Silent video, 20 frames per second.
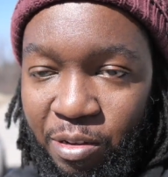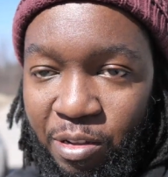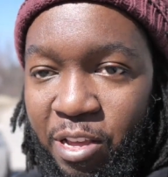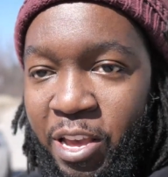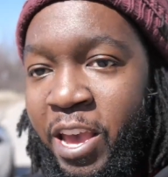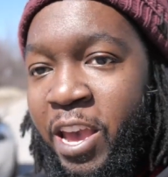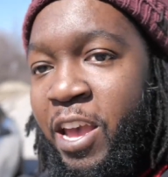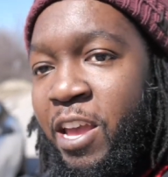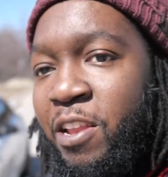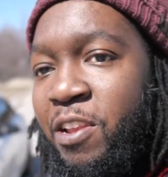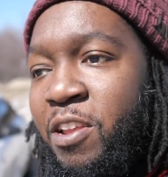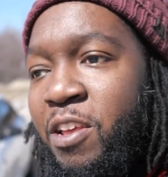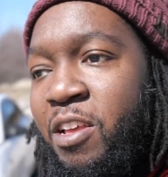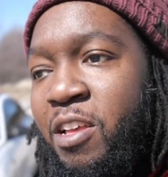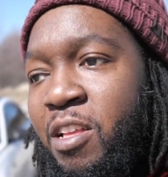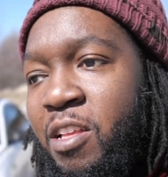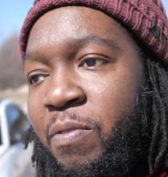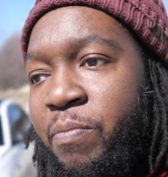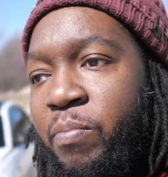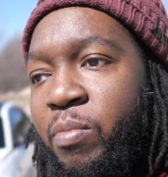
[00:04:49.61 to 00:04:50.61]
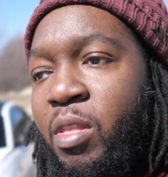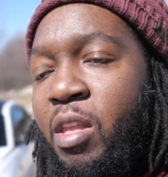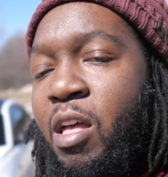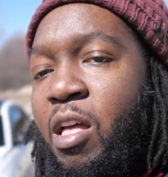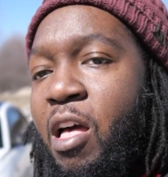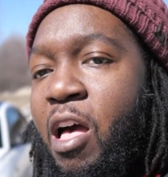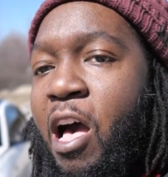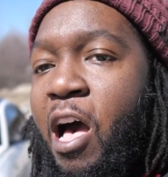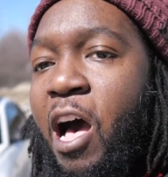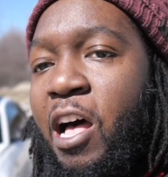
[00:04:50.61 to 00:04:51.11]
and
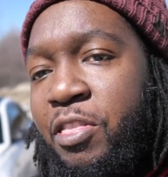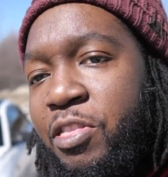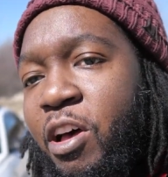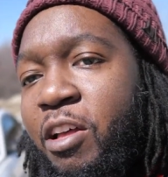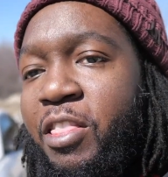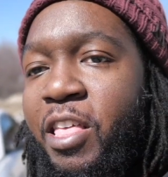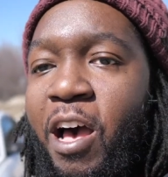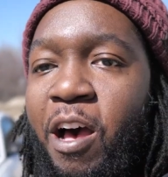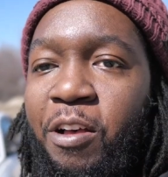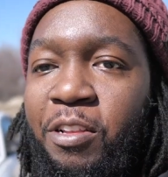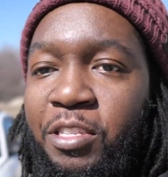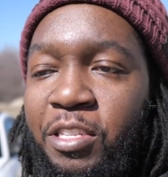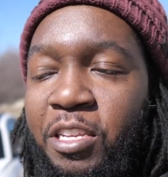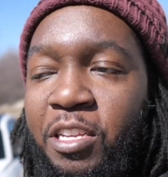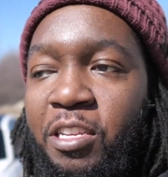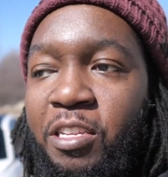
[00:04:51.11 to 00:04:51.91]
I thought that was